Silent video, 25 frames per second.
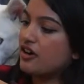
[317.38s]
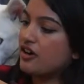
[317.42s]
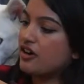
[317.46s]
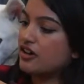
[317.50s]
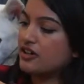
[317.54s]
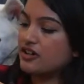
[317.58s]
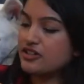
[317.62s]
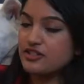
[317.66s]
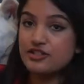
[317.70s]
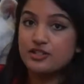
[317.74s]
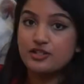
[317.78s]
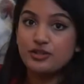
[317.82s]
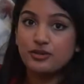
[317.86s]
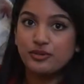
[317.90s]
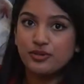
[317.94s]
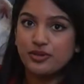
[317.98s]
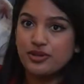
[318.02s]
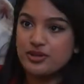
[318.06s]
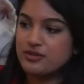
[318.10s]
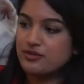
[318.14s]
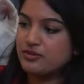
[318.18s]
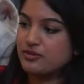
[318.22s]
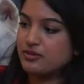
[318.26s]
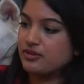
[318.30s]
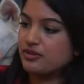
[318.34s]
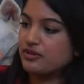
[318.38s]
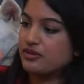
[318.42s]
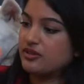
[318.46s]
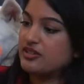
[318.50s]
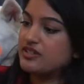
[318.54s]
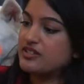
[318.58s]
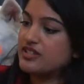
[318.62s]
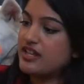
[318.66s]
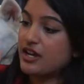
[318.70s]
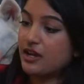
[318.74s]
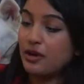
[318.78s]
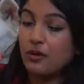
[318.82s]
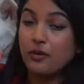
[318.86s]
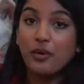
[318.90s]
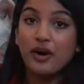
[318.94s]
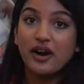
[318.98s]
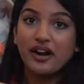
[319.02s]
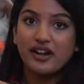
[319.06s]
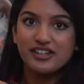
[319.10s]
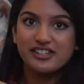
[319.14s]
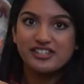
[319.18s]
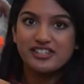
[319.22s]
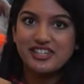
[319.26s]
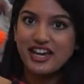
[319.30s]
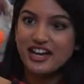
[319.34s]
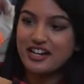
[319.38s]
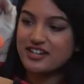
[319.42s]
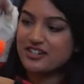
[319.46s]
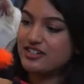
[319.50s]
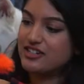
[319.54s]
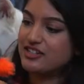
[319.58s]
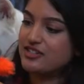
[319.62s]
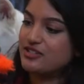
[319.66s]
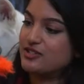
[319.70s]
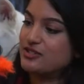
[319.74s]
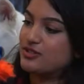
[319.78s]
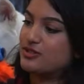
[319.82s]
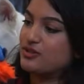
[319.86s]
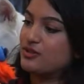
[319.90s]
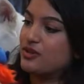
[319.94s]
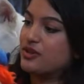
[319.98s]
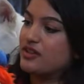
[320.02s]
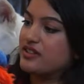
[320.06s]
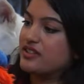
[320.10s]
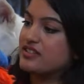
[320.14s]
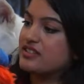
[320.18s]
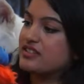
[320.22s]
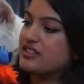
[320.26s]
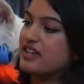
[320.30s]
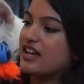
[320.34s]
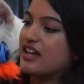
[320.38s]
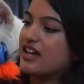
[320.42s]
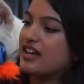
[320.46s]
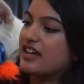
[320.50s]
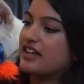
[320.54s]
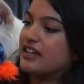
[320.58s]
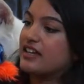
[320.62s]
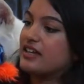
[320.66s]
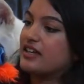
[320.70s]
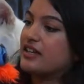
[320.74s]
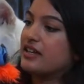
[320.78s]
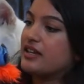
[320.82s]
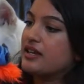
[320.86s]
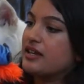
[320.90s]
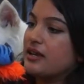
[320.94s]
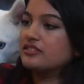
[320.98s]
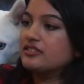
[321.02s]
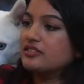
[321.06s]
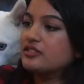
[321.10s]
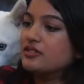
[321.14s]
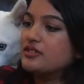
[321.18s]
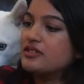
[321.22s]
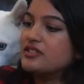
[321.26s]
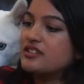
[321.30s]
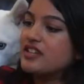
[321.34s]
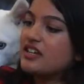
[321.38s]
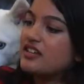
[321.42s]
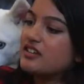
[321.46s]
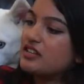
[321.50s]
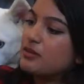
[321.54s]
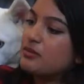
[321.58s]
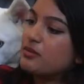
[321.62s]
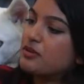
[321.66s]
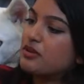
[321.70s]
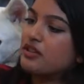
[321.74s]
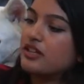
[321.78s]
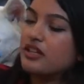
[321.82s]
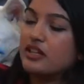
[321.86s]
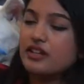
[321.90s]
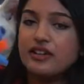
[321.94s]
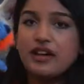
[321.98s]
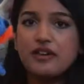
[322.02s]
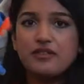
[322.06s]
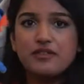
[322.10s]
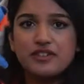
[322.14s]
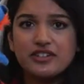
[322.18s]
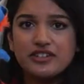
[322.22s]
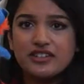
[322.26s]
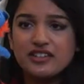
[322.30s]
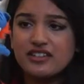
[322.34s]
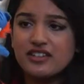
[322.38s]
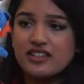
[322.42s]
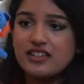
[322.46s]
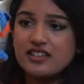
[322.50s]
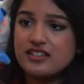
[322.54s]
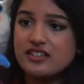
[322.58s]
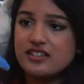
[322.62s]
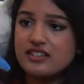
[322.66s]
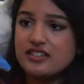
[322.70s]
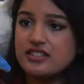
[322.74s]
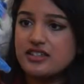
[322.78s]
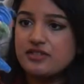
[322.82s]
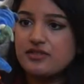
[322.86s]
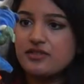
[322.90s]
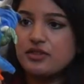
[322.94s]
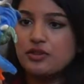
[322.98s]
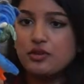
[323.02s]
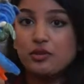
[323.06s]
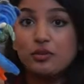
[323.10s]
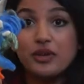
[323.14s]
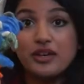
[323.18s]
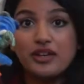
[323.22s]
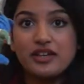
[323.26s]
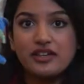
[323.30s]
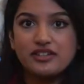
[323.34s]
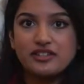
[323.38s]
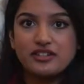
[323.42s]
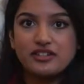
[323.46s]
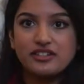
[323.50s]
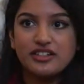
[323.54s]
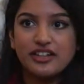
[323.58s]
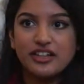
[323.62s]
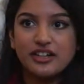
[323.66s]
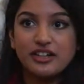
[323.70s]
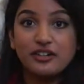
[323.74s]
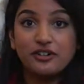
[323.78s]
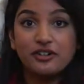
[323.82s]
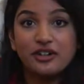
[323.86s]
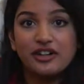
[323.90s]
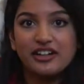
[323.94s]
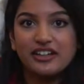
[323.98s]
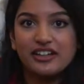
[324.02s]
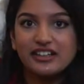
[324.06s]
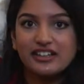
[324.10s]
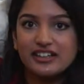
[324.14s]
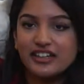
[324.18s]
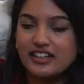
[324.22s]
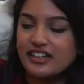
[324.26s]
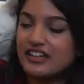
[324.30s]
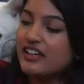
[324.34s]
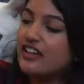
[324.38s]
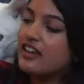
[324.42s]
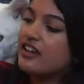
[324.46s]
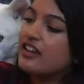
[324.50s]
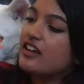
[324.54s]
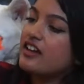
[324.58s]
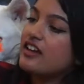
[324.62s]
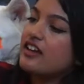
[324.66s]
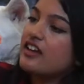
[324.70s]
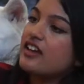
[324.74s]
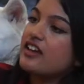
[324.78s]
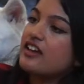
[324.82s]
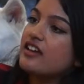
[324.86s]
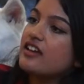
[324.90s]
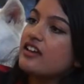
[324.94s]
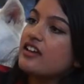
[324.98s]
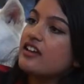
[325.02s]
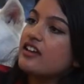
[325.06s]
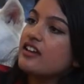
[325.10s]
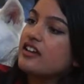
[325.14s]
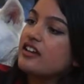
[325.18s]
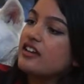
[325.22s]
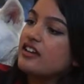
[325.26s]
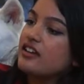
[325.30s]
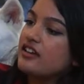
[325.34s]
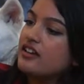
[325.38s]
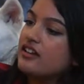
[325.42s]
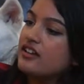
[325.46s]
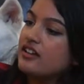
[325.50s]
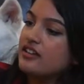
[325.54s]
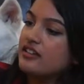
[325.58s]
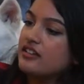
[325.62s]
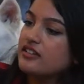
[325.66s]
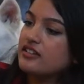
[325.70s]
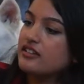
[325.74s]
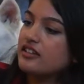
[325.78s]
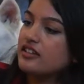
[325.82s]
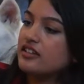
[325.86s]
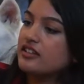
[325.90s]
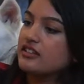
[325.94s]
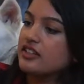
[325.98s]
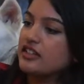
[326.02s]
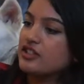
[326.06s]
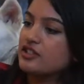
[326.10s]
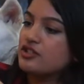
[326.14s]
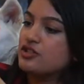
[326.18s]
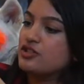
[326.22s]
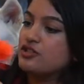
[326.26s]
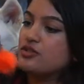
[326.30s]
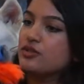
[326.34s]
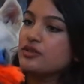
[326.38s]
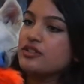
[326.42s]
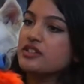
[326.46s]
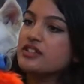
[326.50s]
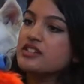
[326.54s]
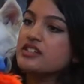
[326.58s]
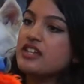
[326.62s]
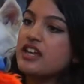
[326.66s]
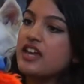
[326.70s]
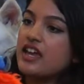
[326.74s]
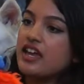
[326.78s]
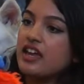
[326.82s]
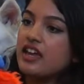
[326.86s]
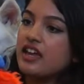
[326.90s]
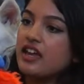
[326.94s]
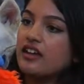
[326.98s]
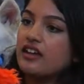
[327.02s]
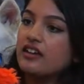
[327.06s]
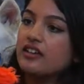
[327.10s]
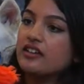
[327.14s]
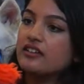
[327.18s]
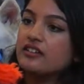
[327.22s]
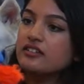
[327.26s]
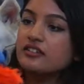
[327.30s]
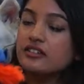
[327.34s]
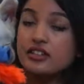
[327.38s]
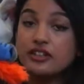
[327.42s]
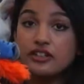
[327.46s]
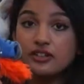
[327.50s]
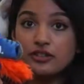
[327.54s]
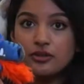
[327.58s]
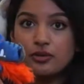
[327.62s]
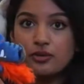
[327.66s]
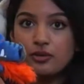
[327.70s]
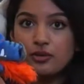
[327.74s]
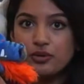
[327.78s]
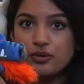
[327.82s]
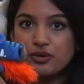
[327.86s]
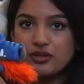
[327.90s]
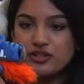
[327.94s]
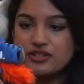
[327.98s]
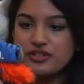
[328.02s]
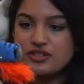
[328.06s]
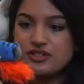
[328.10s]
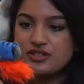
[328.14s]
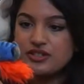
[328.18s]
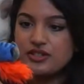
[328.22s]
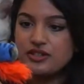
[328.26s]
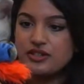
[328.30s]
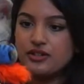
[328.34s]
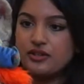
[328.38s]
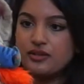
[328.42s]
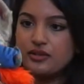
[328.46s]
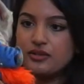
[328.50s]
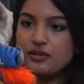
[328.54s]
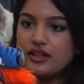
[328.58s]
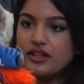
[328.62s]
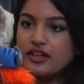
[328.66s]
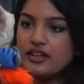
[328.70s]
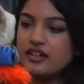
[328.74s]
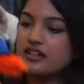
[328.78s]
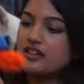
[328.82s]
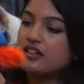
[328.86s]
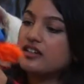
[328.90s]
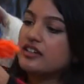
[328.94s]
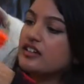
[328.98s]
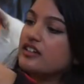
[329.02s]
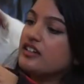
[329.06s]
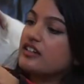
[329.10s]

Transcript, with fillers: hard chewers will take a while to actually destroy this guy. You can tell they put a lot of effort into this even the wings are like crinkly. They like chew on the tail and the horns too. Like,